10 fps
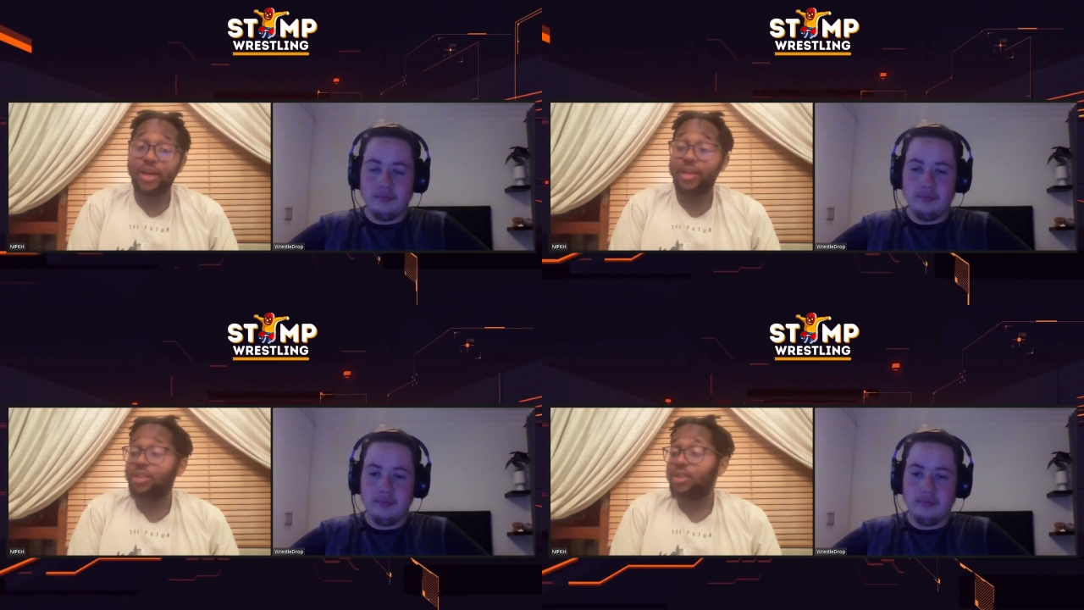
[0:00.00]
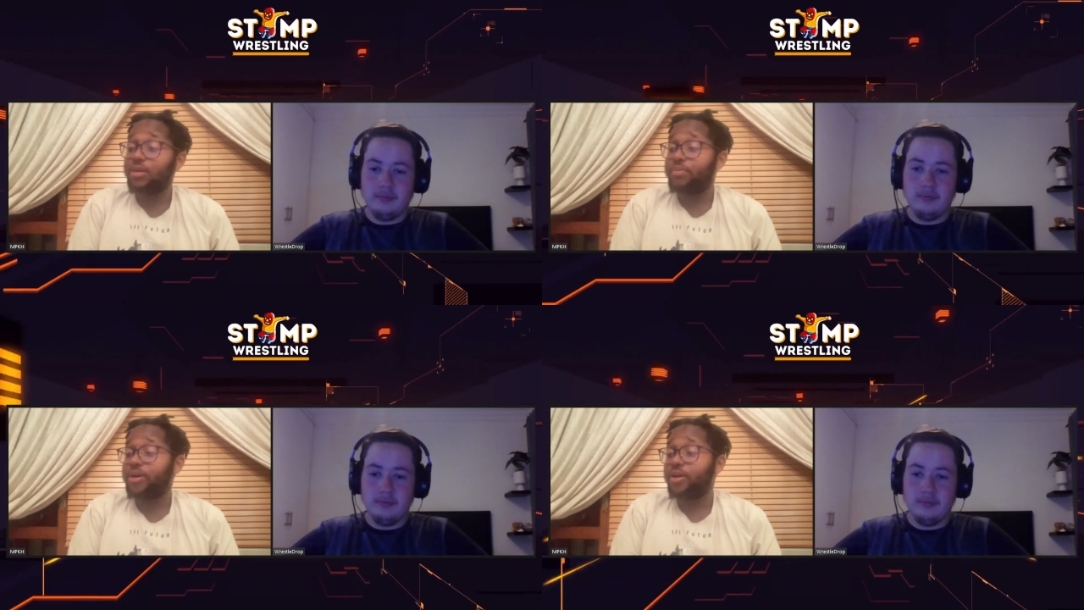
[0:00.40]
Speaker 1: and CM
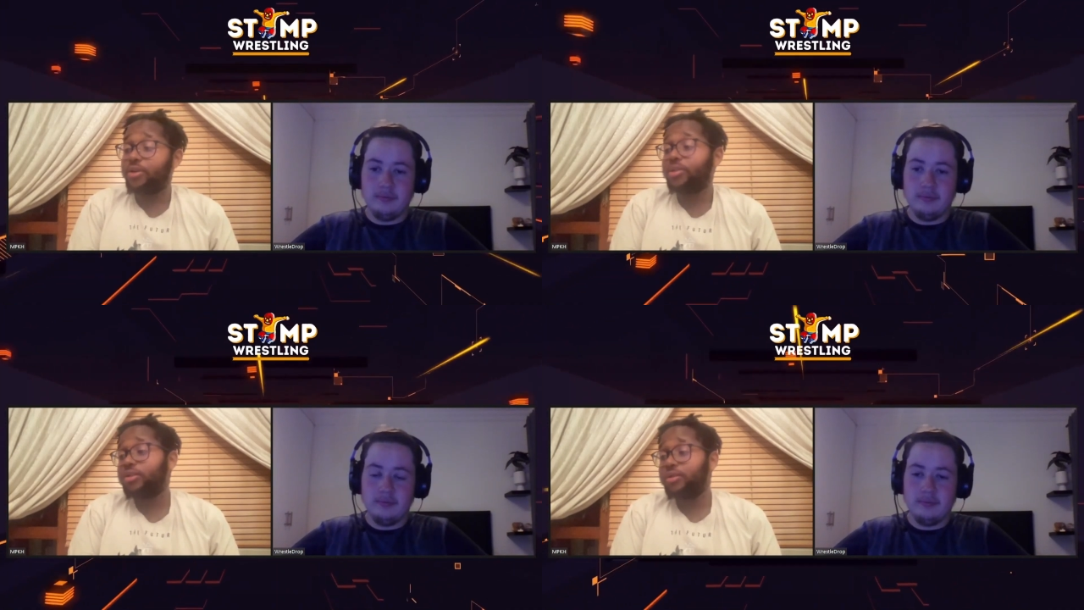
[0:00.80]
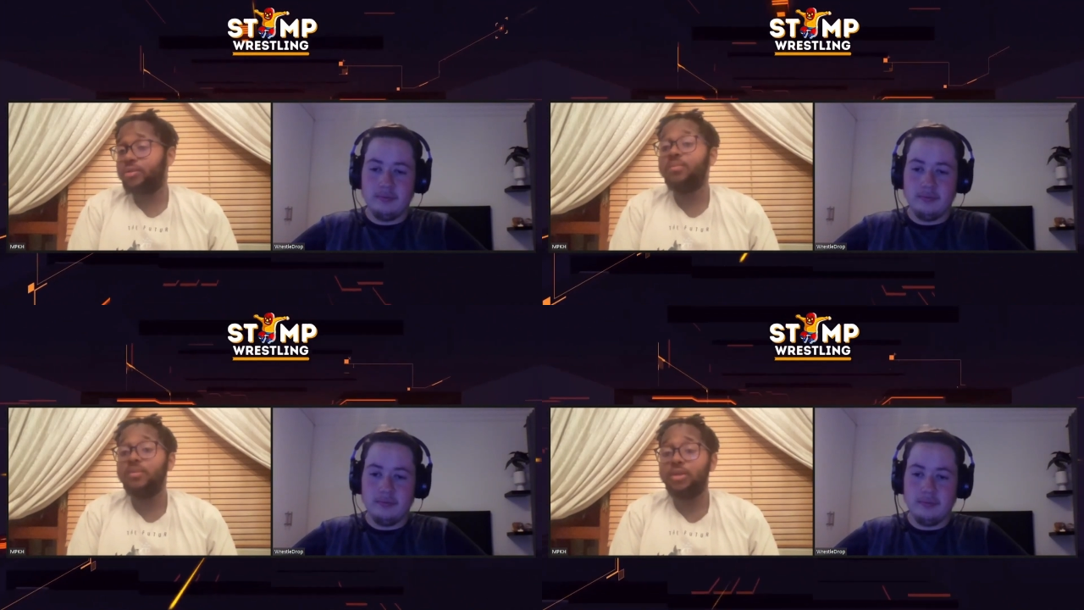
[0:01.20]
Punk also
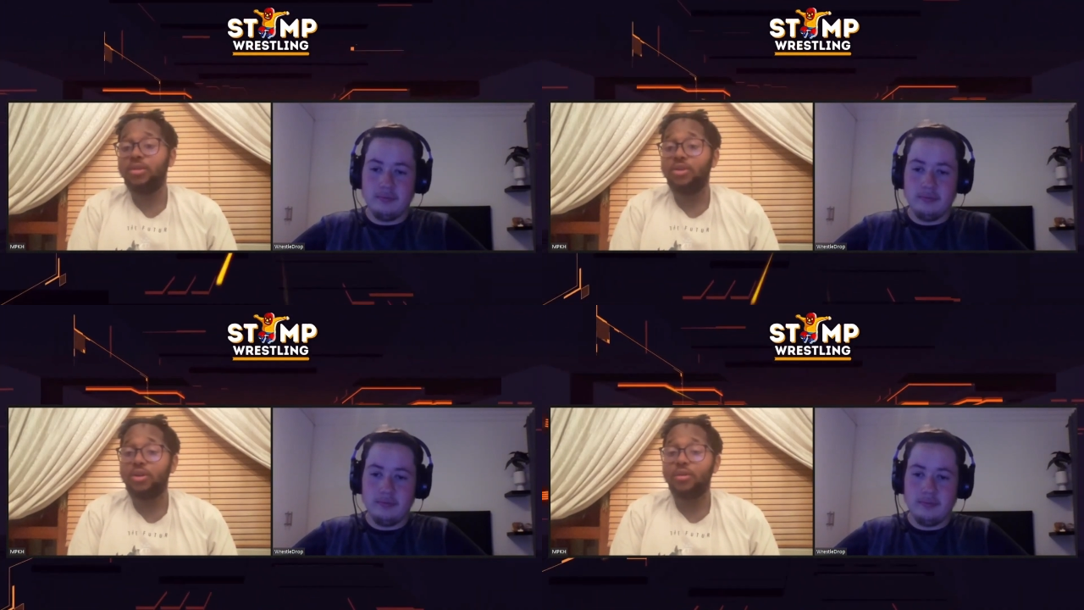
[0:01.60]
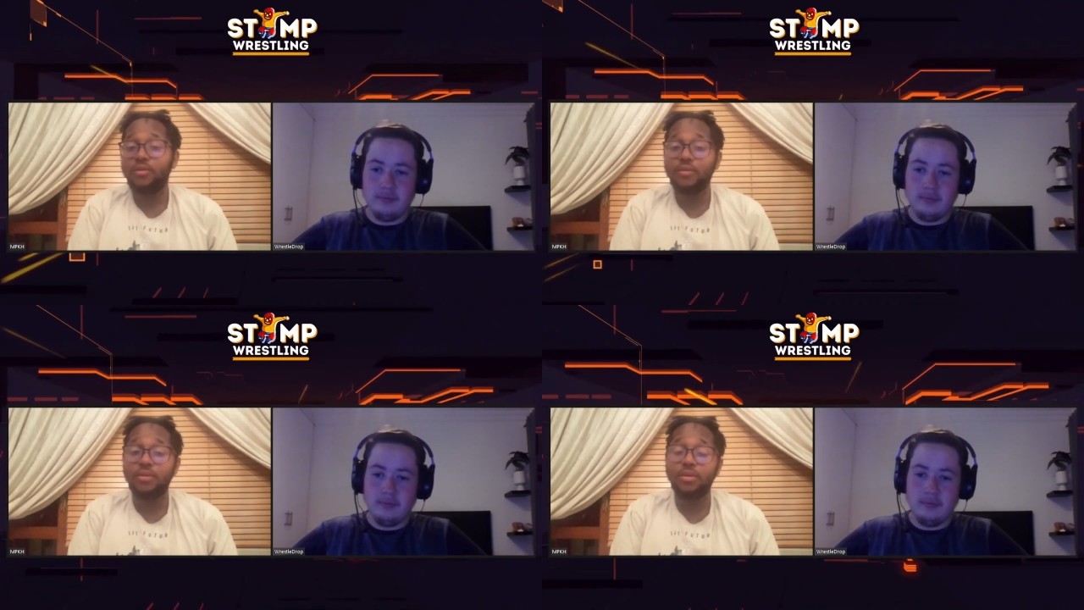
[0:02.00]
deserve
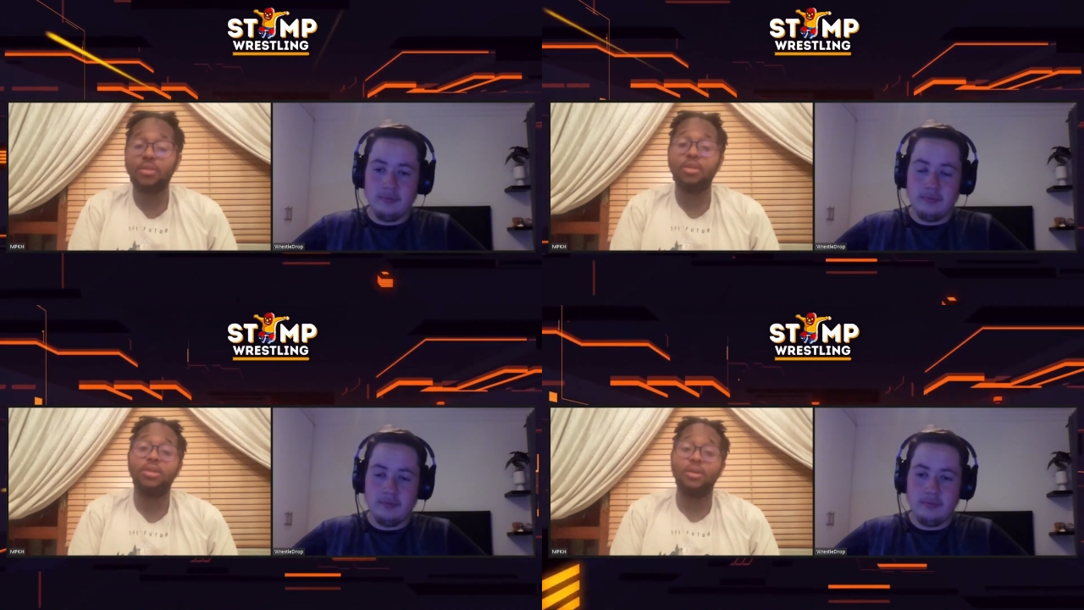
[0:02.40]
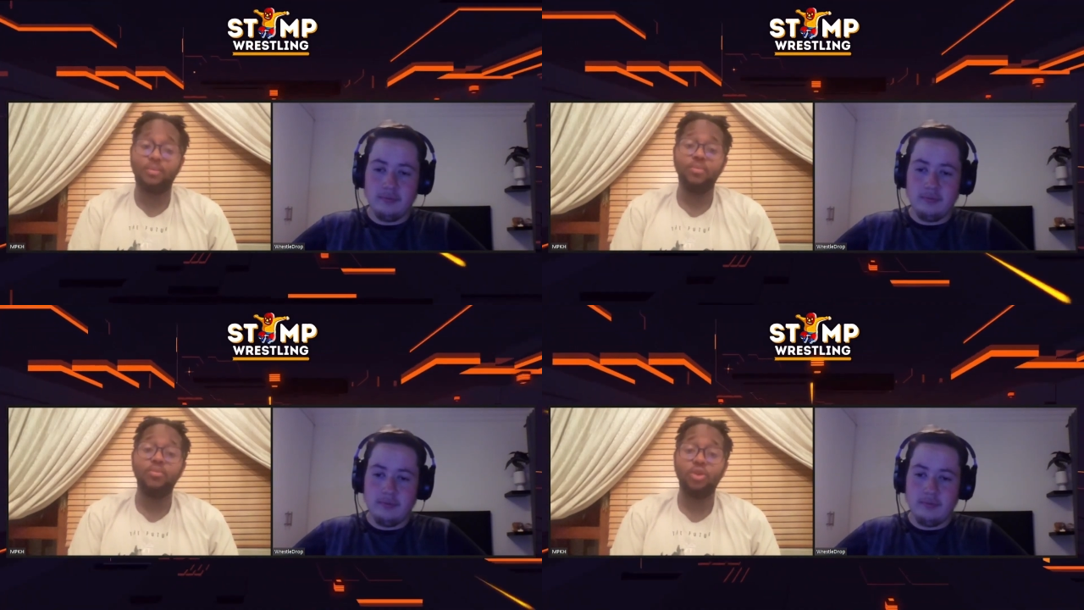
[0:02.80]

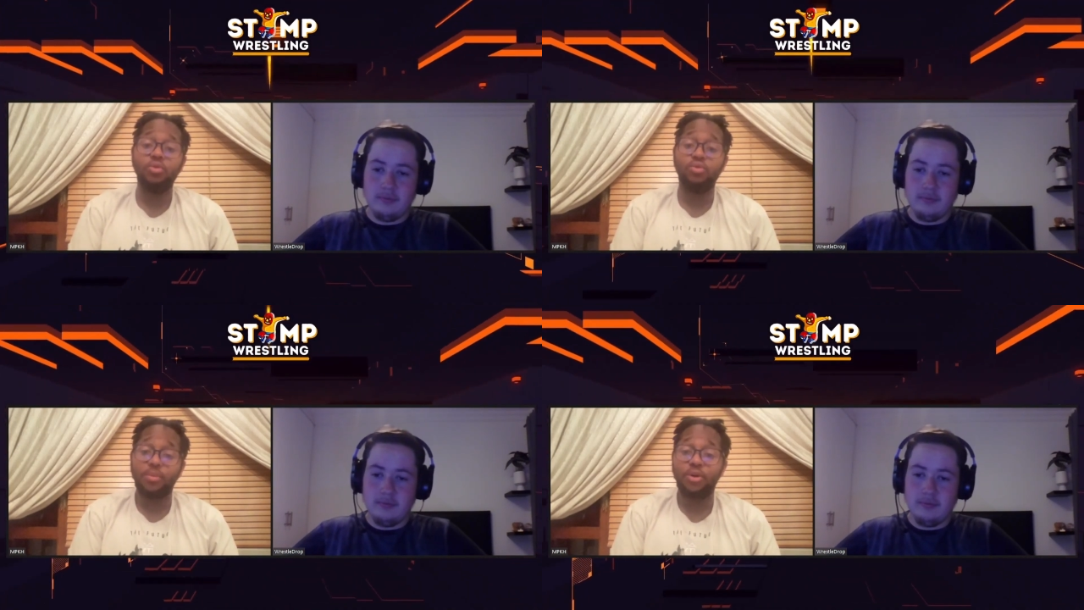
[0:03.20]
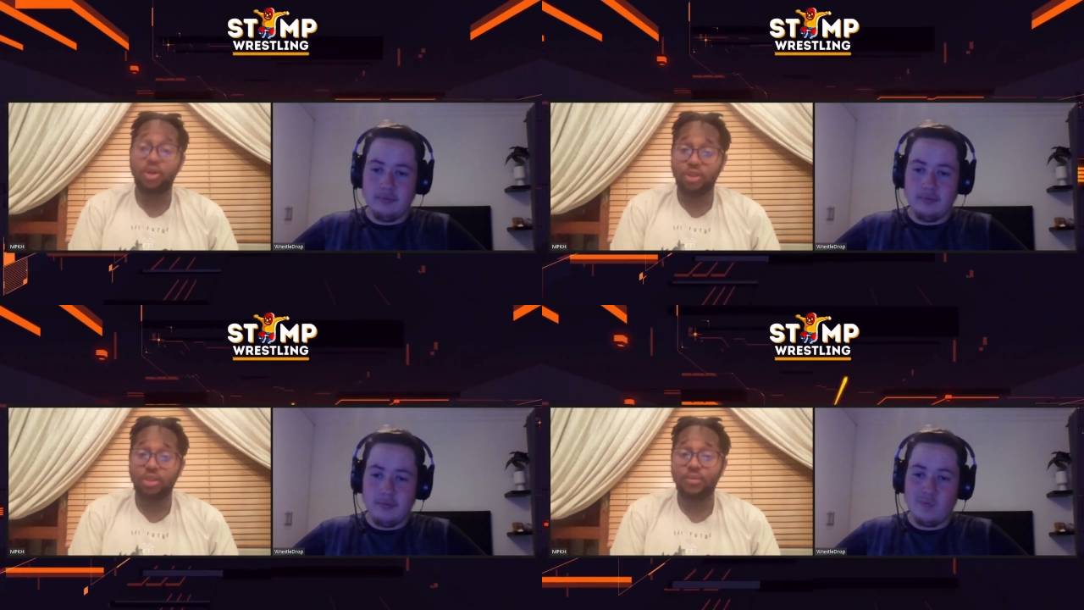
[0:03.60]
some huge
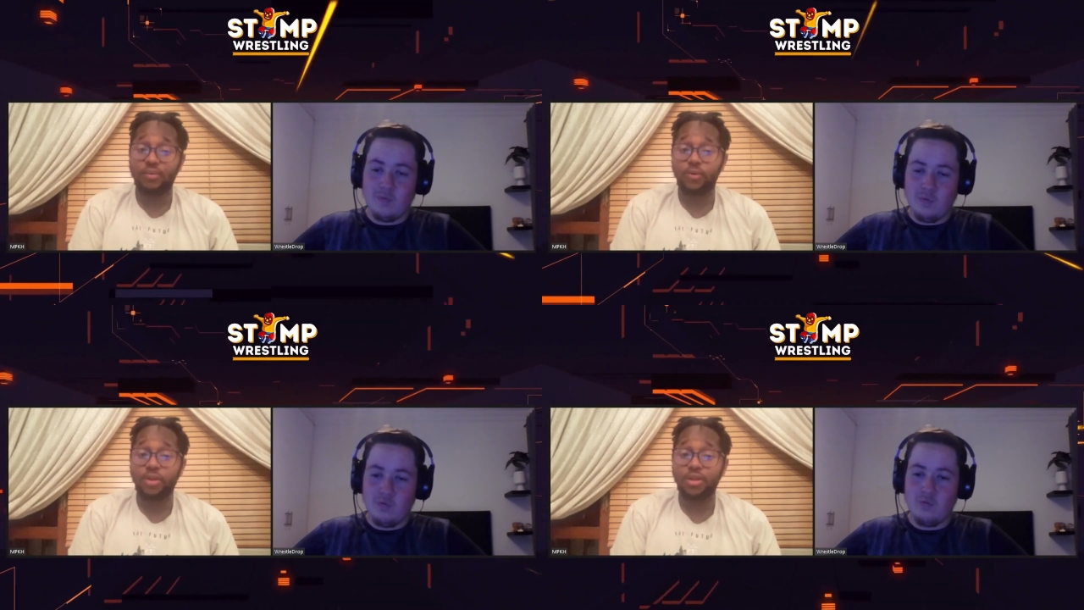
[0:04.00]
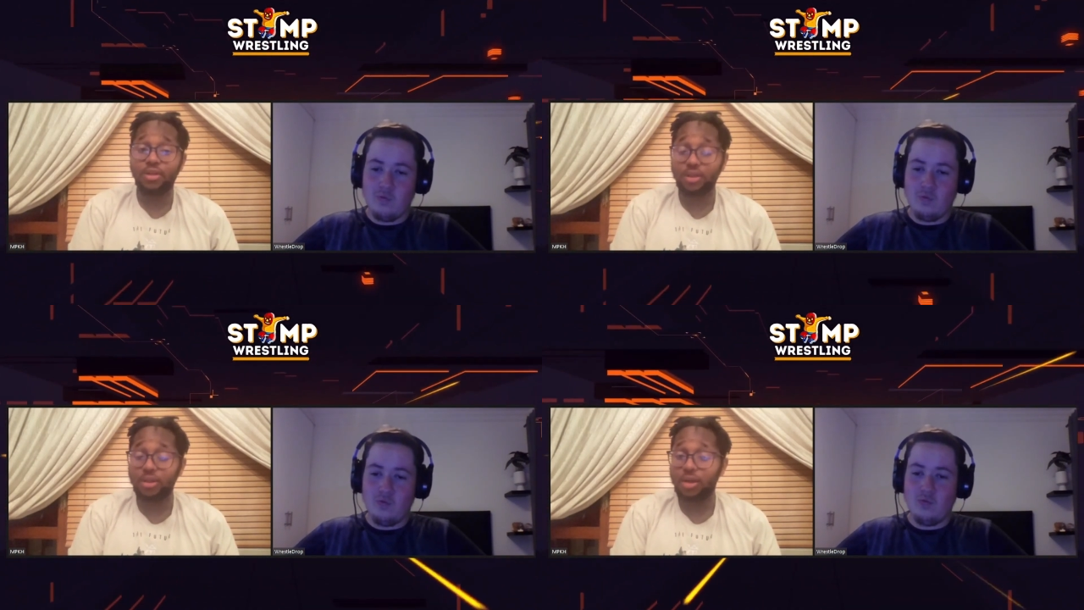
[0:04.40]
repercussions for
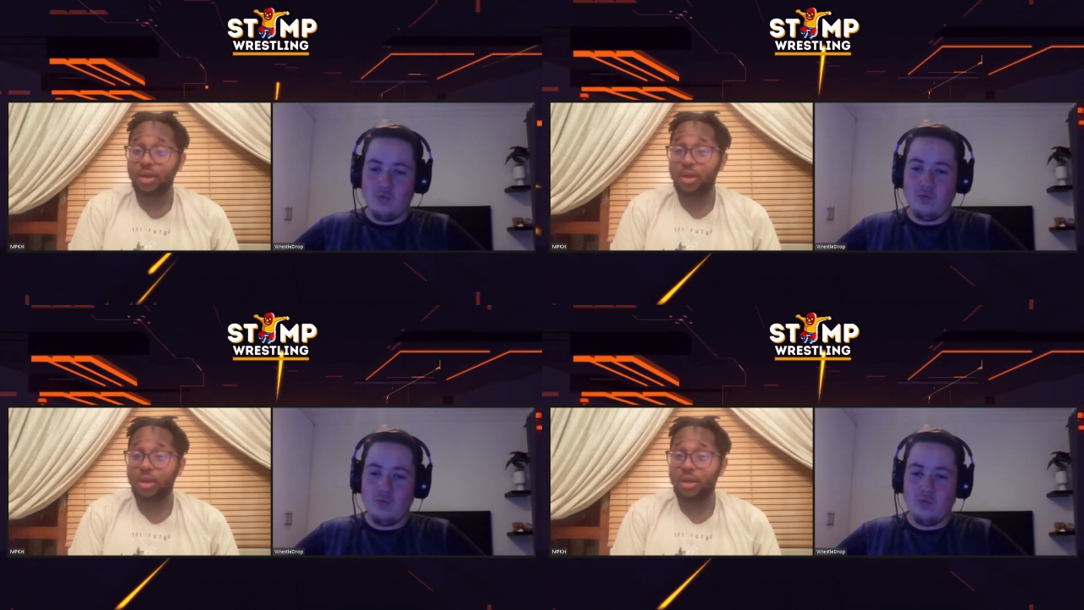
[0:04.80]
this.